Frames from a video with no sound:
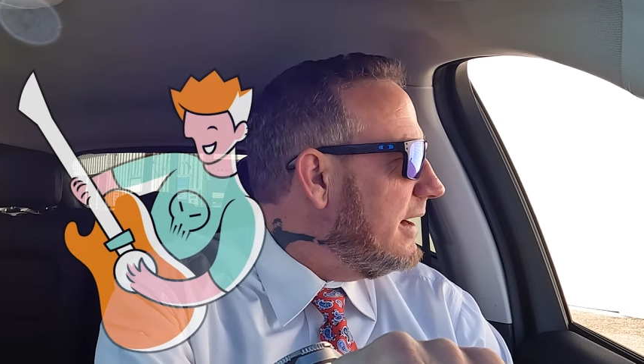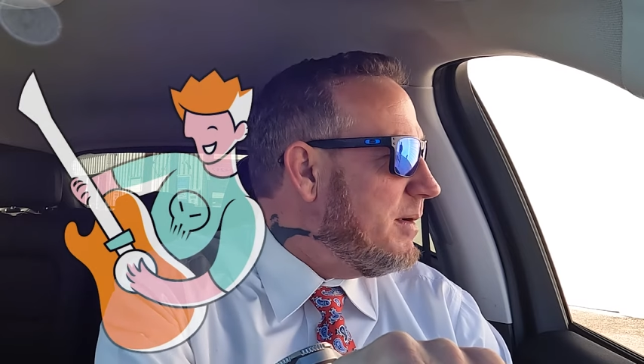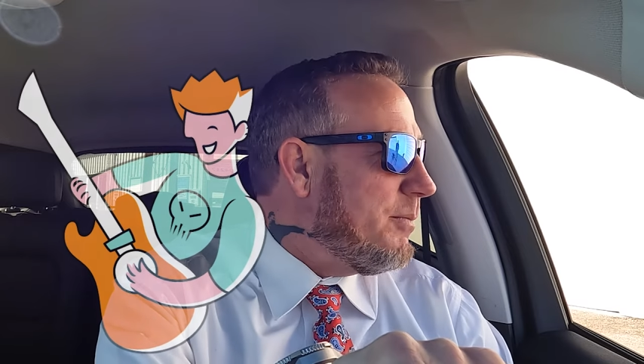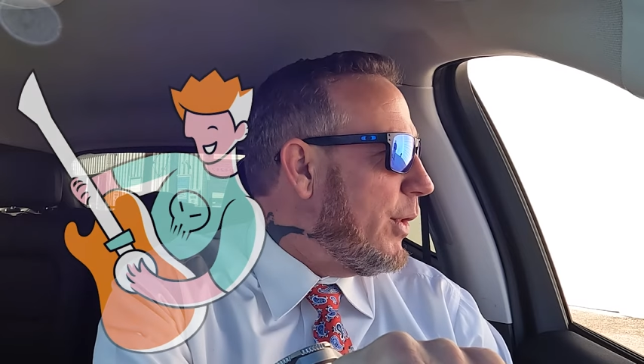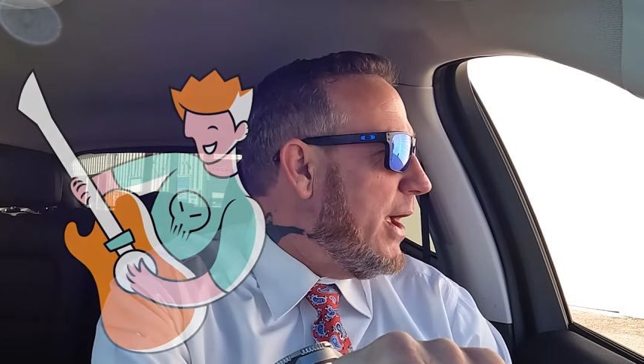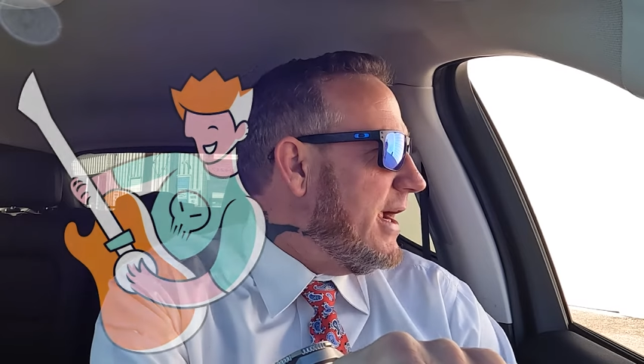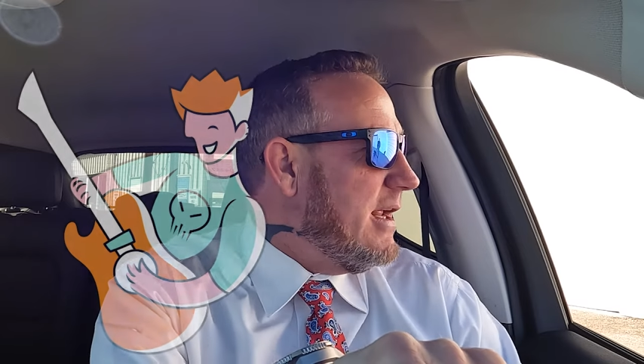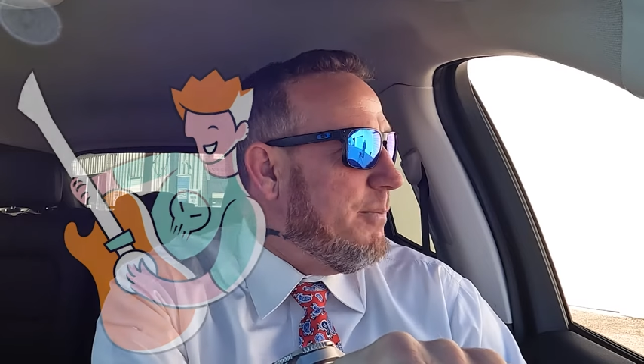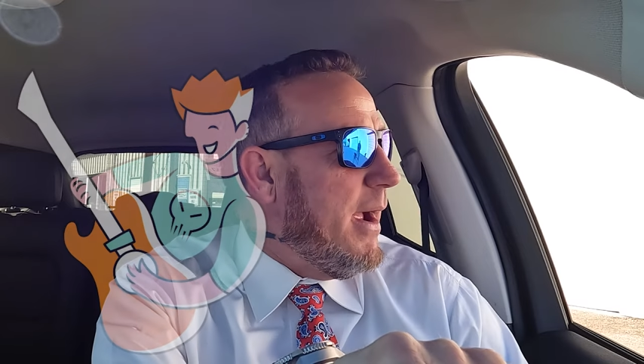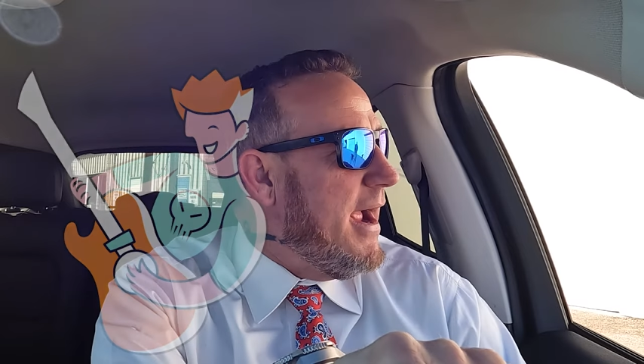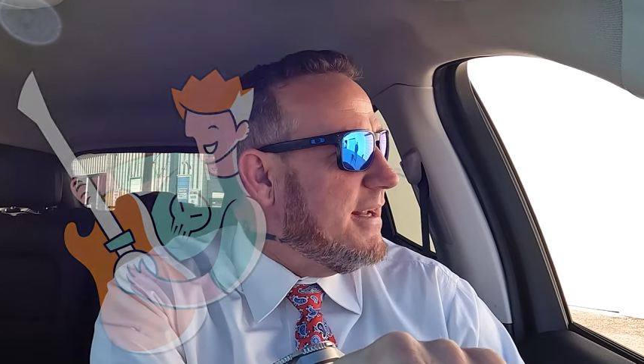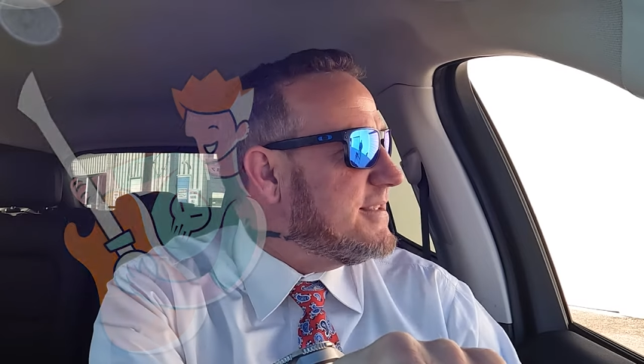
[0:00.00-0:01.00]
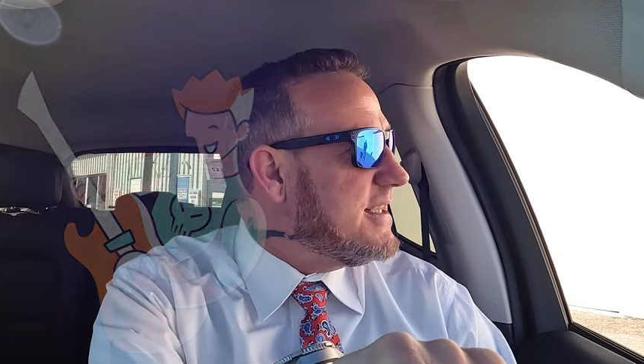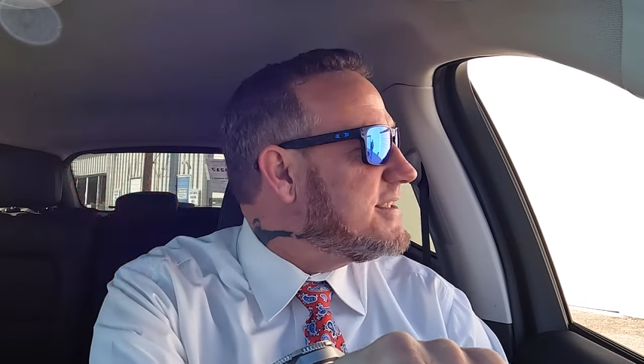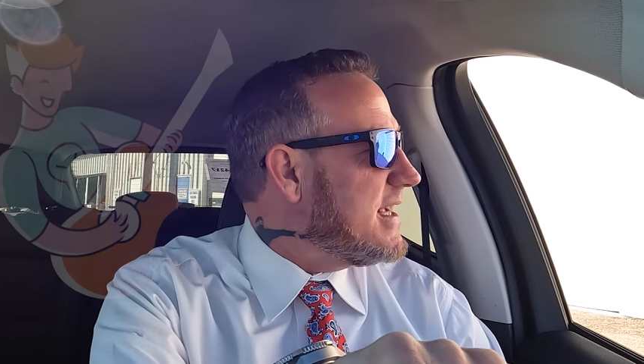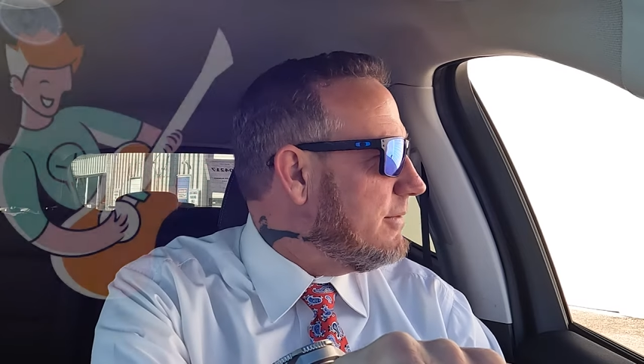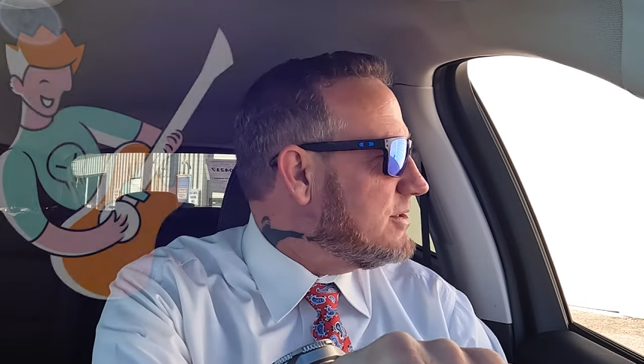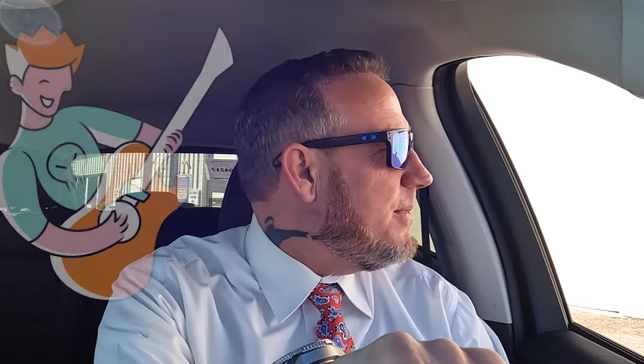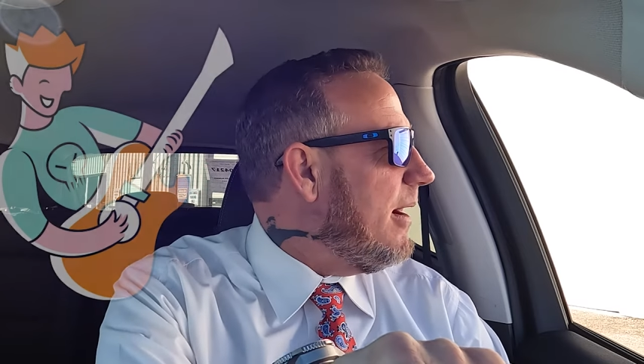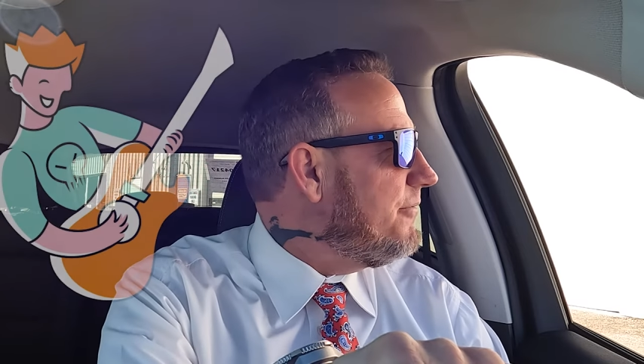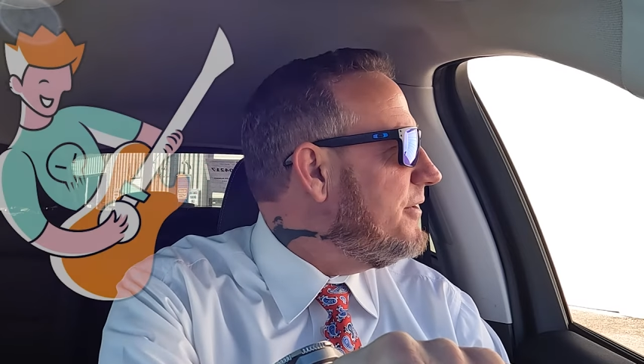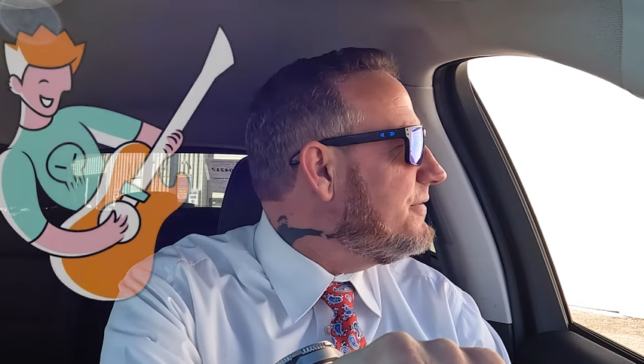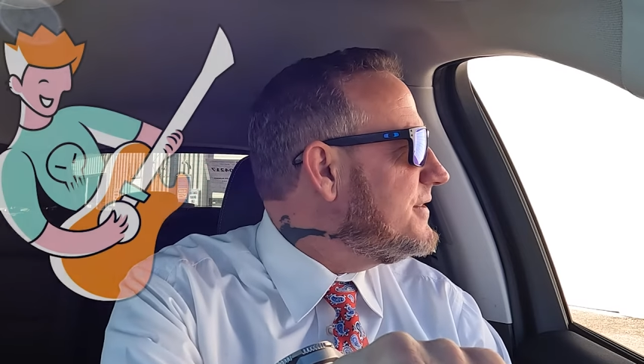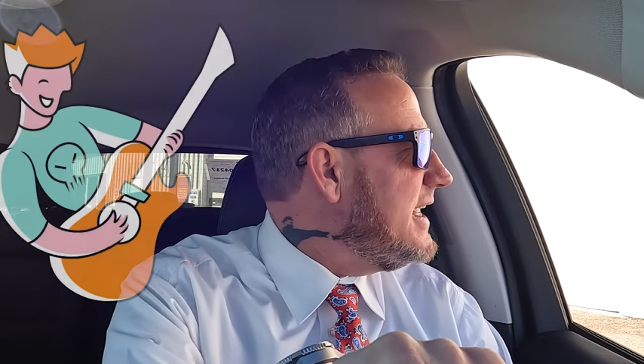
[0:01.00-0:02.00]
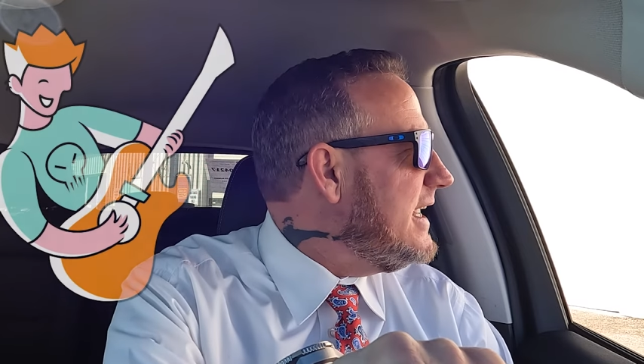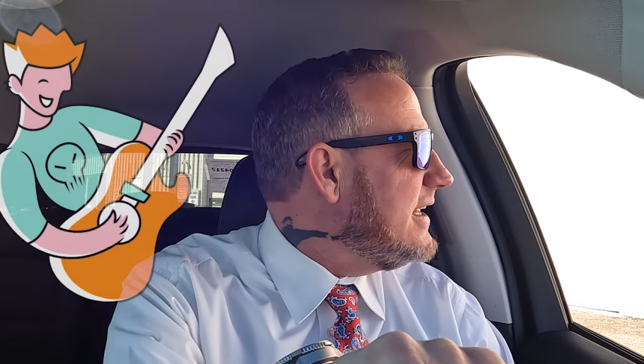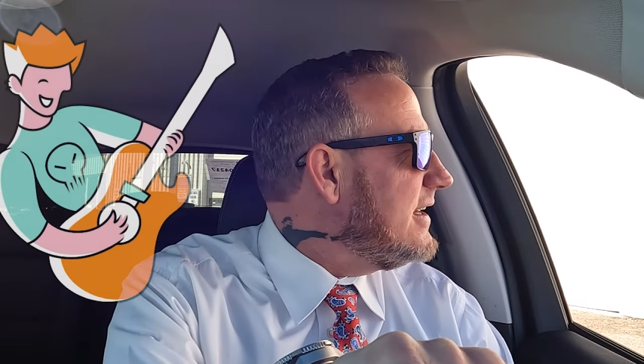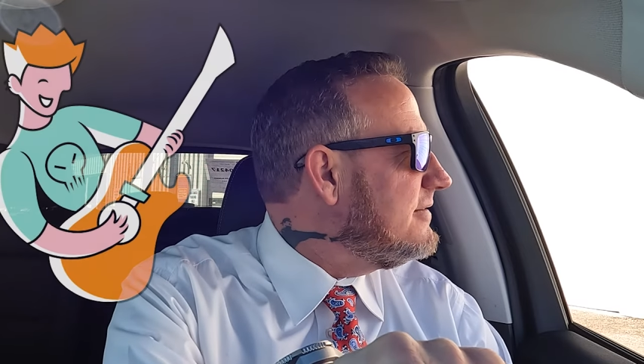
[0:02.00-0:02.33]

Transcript: I've been playing in bands since I was about 15,